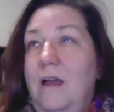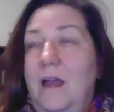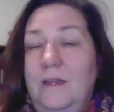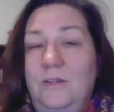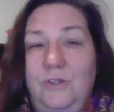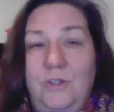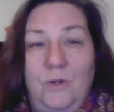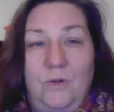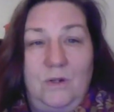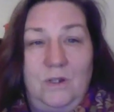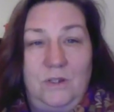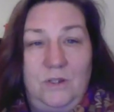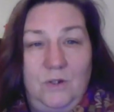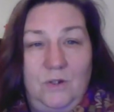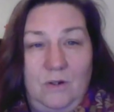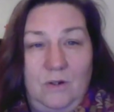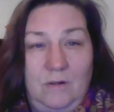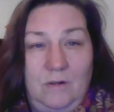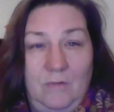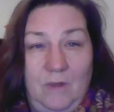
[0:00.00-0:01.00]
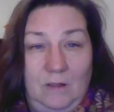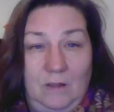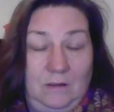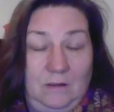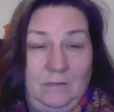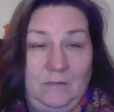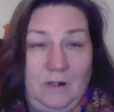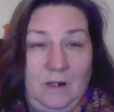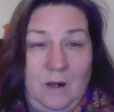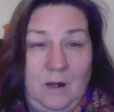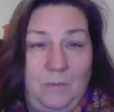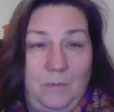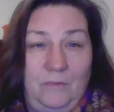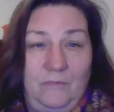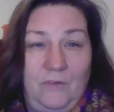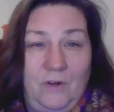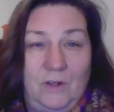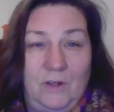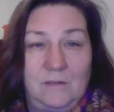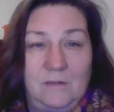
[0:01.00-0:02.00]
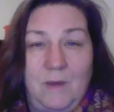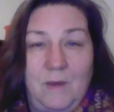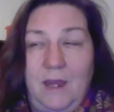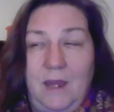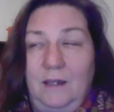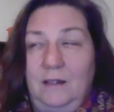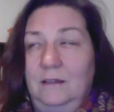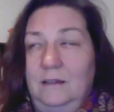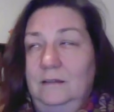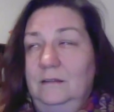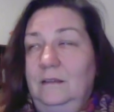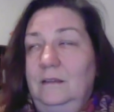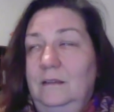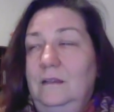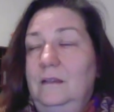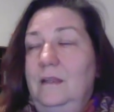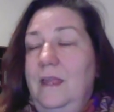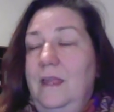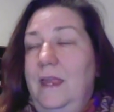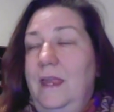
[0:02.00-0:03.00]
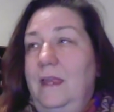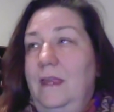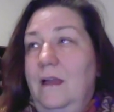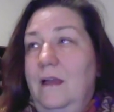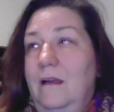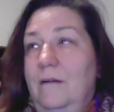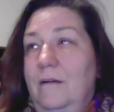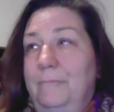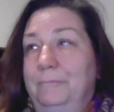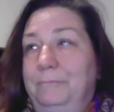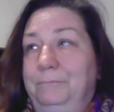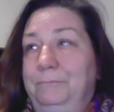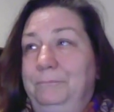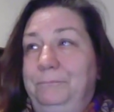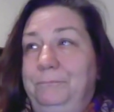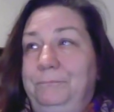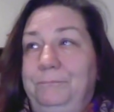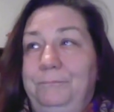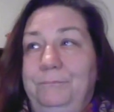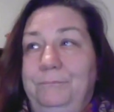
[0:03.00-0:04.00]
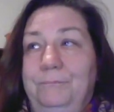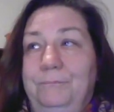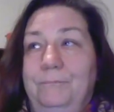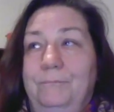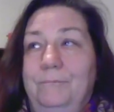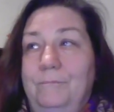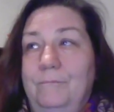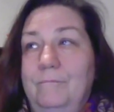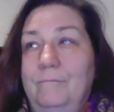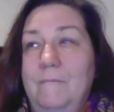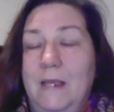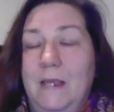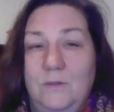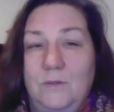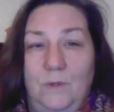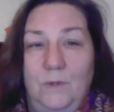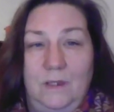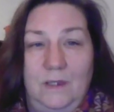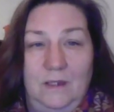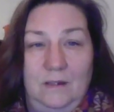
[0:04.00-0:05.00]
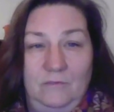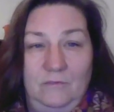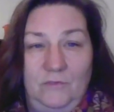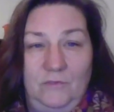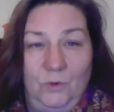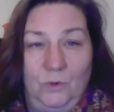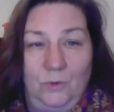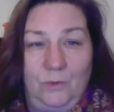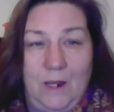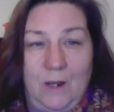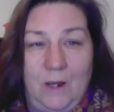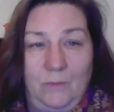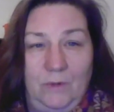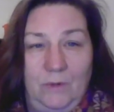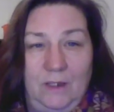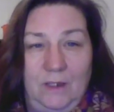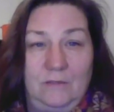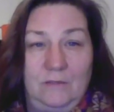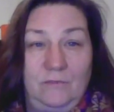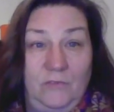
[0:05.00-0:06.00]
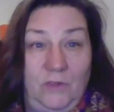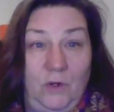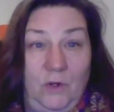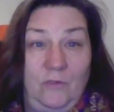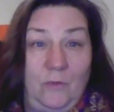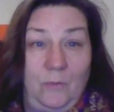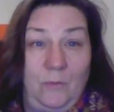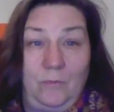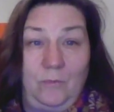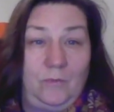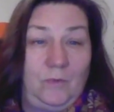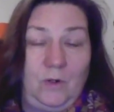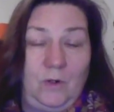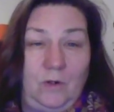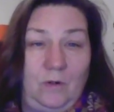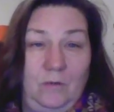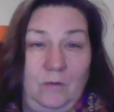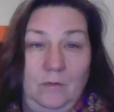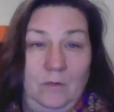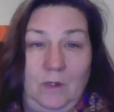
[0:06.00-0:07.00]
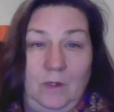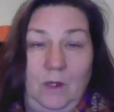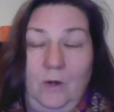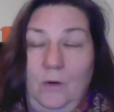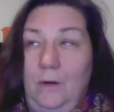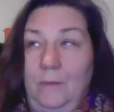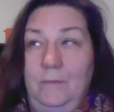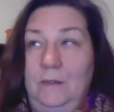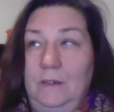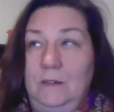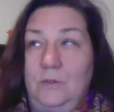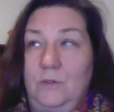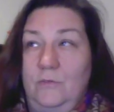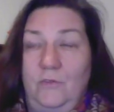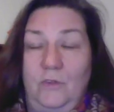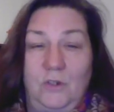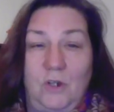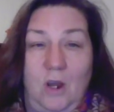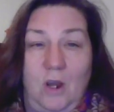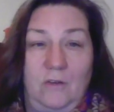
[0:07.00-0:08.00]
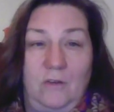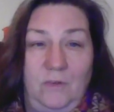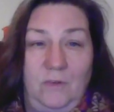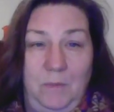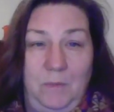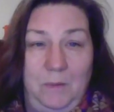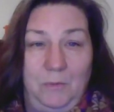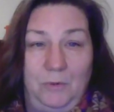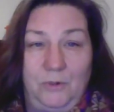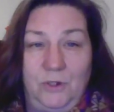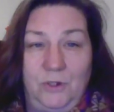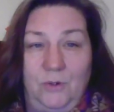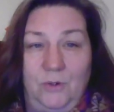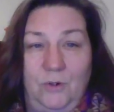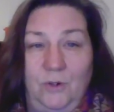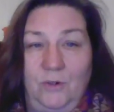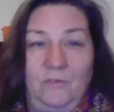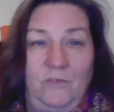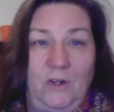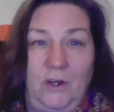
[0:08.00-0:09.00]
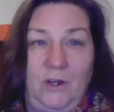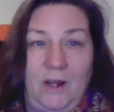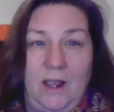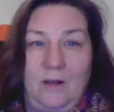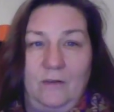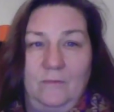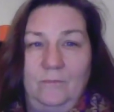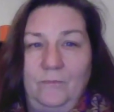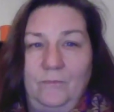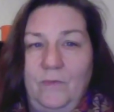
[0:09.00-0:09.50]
I showed it to a couple of friends of mine and they messed with it, fooled around with it. A few of them, you know, I mean, these are photography people too. Couldn't figure it out.